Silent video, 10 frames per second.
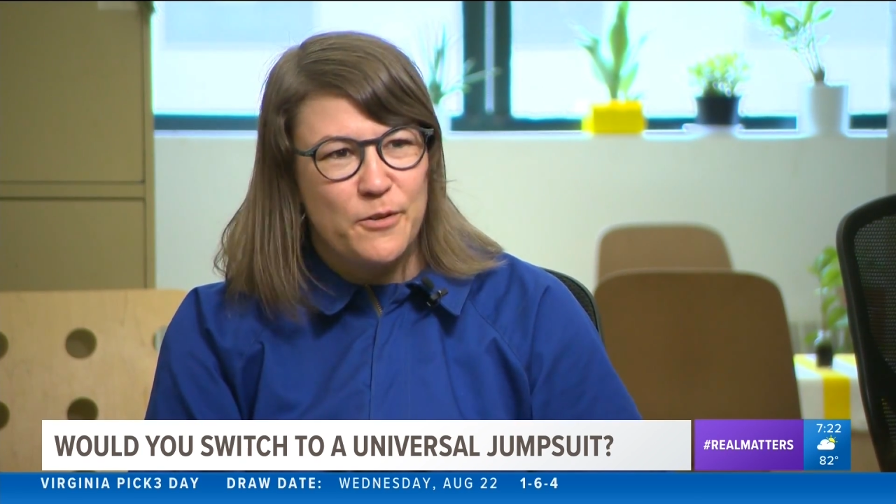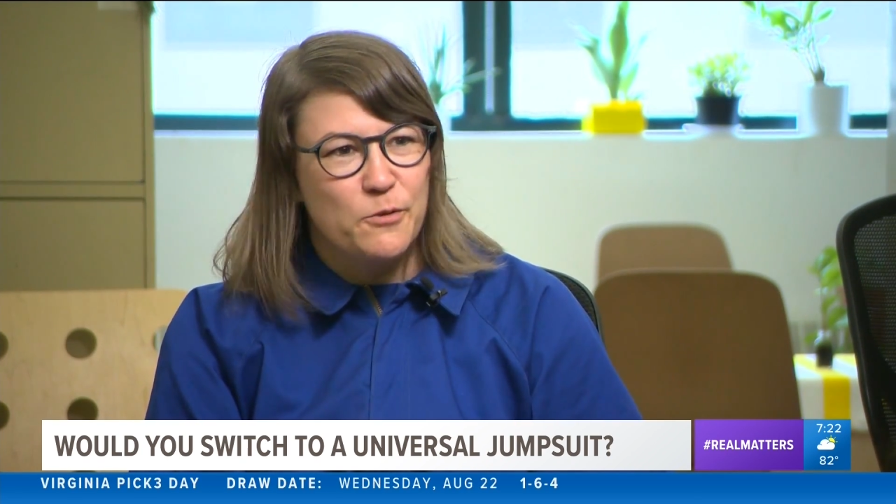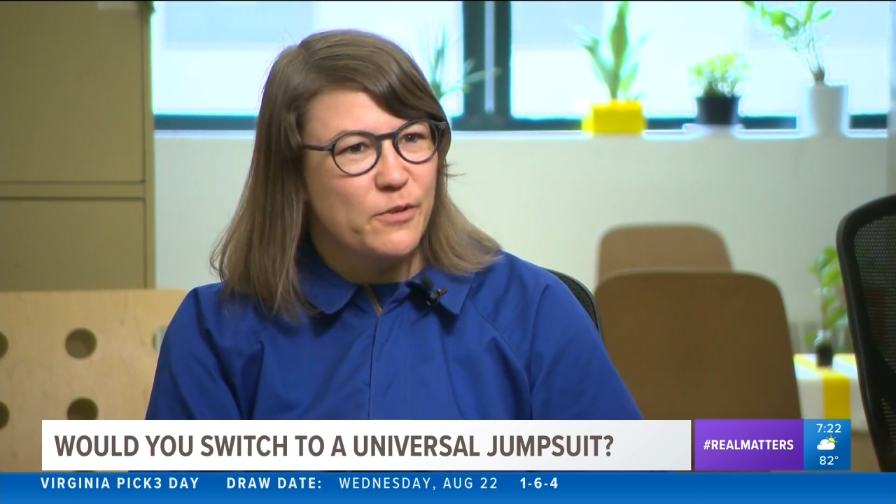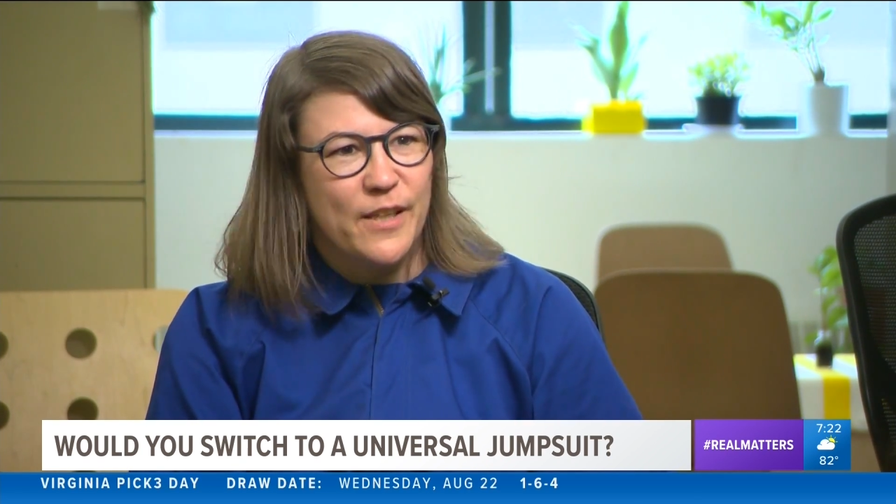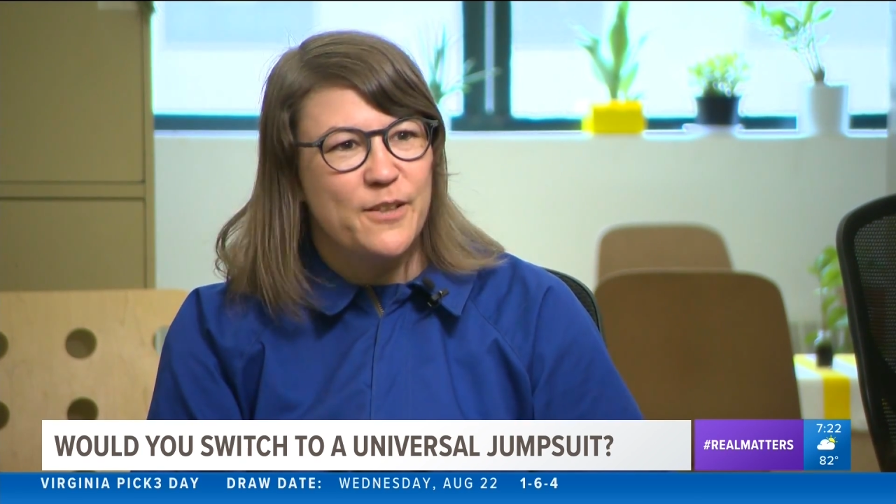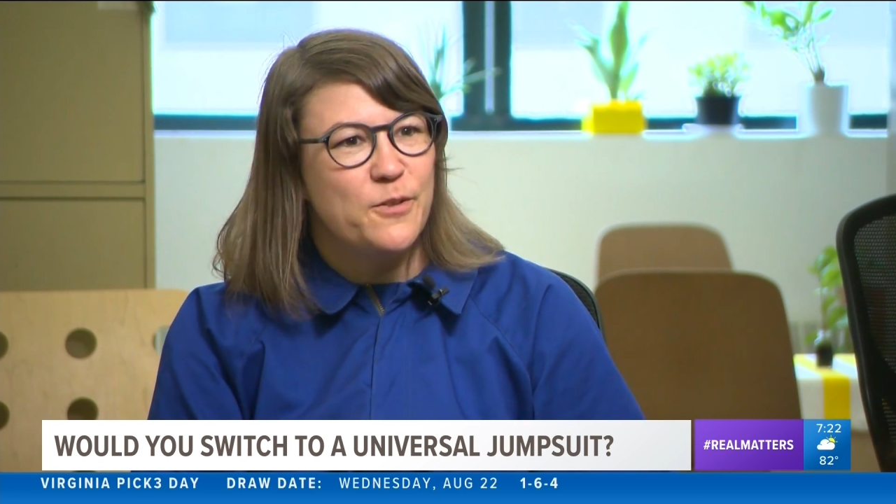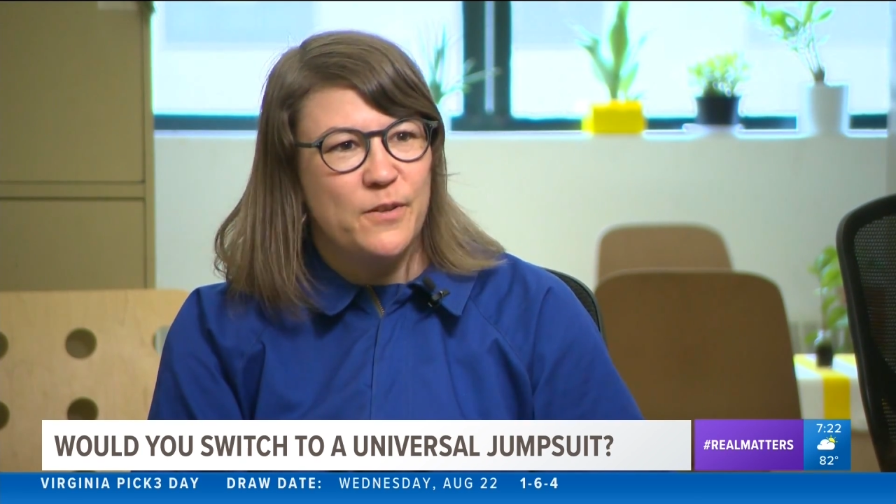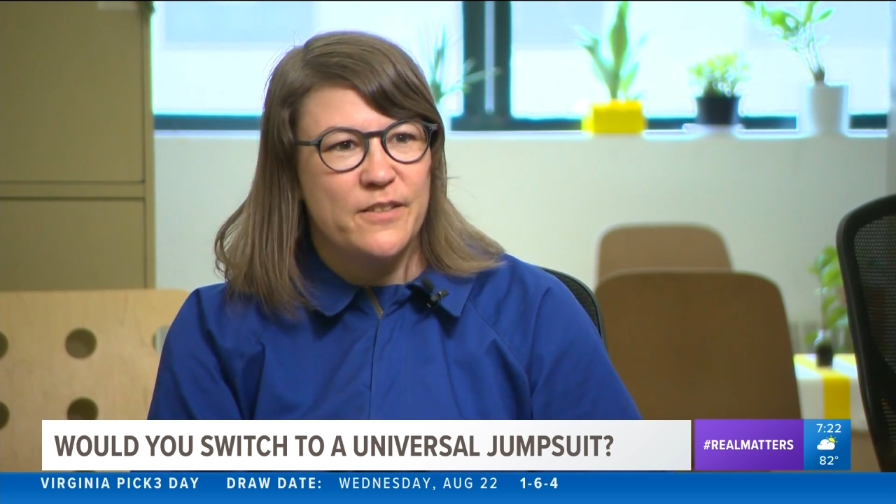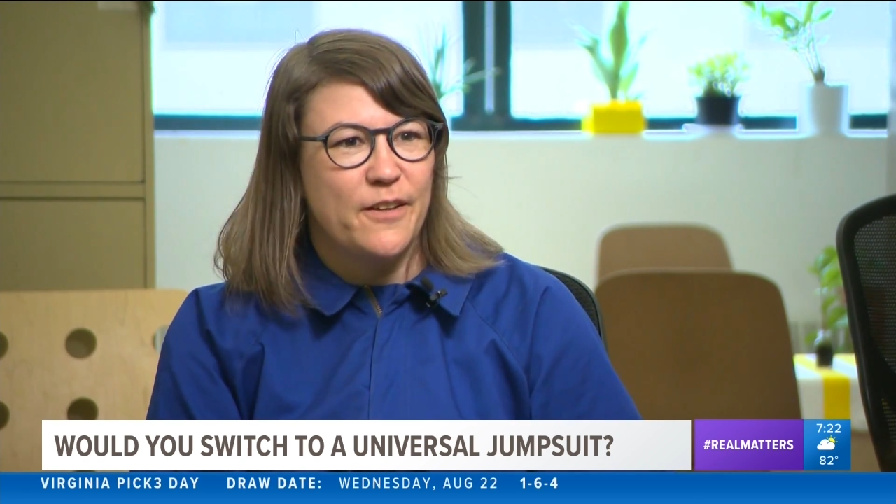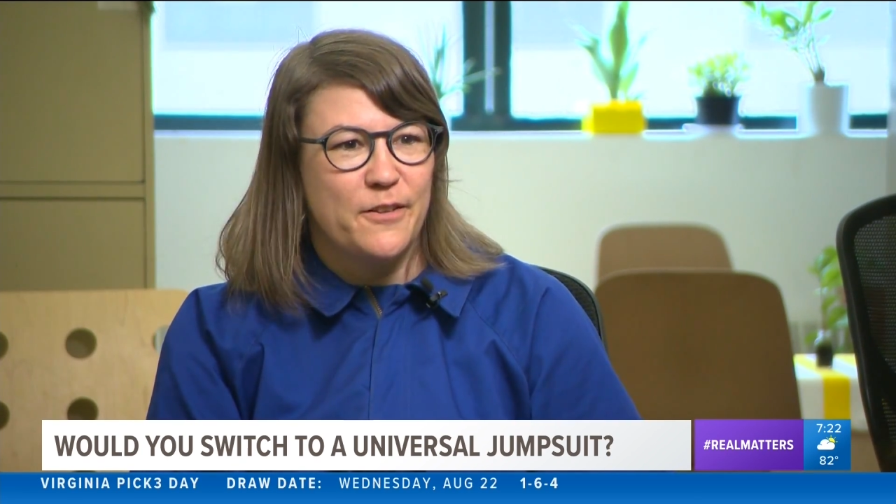you relate
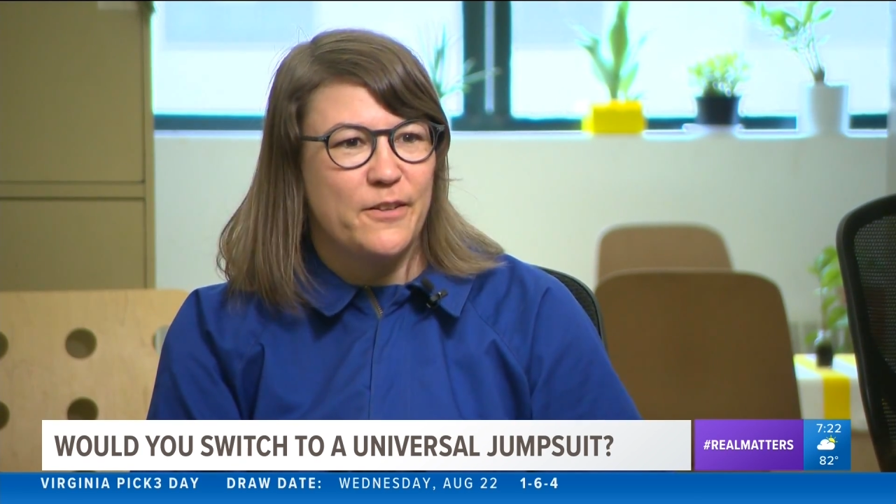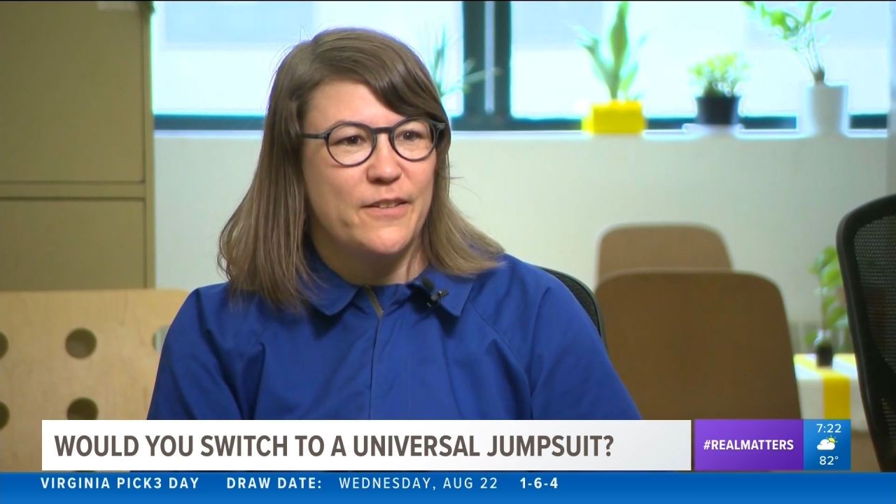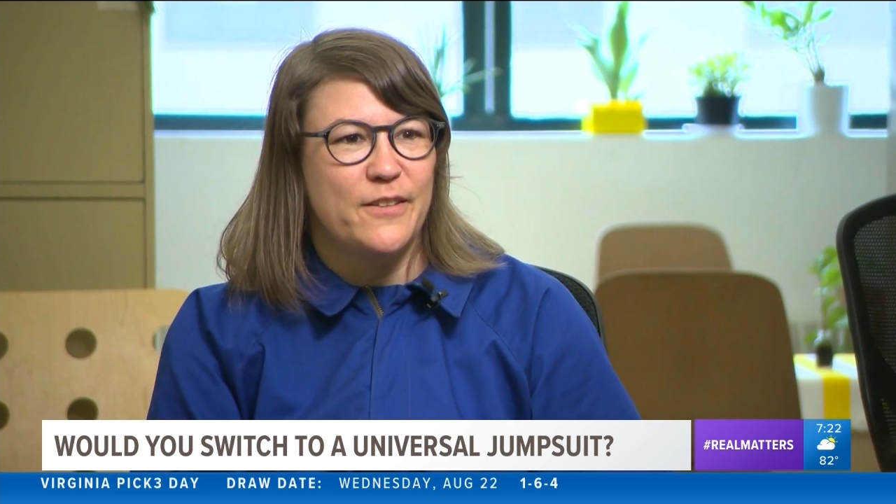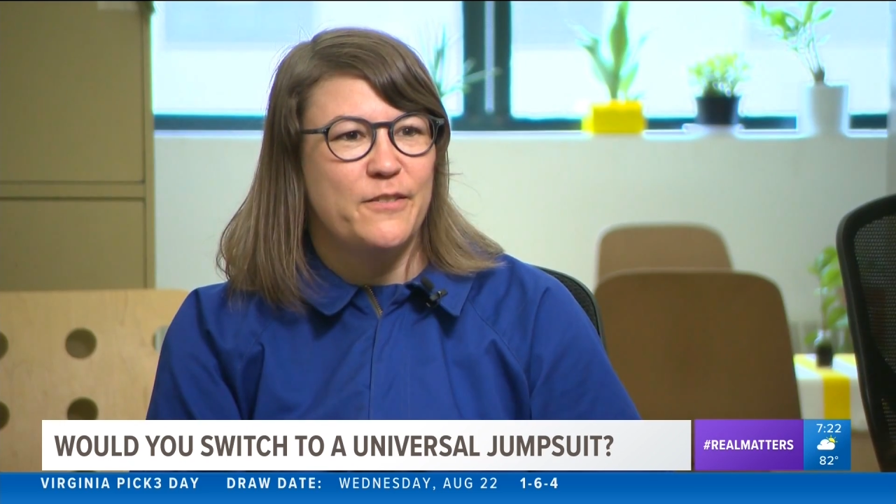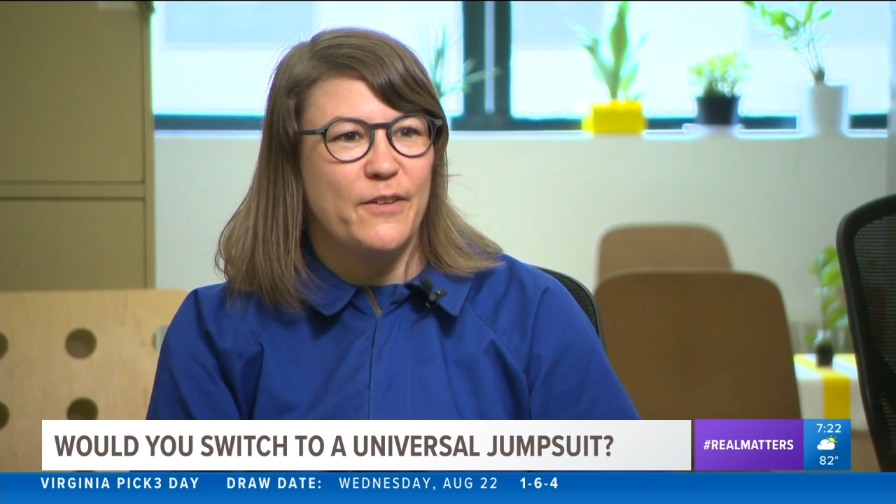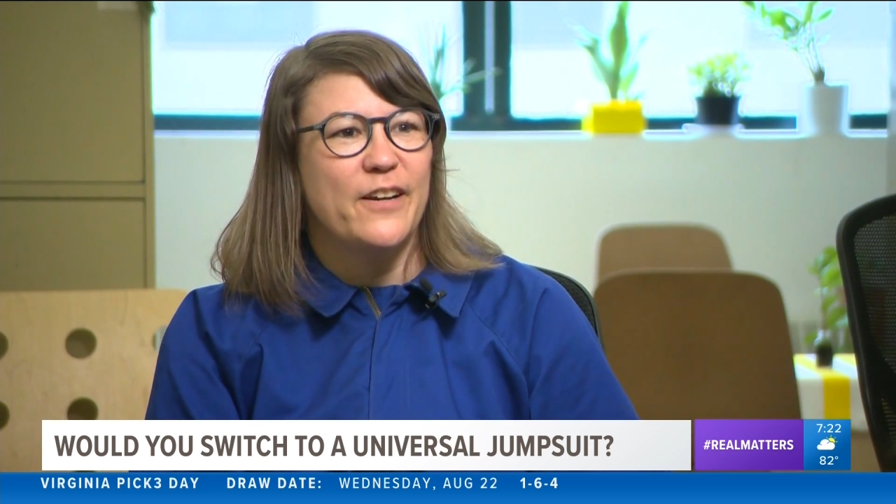to each other in this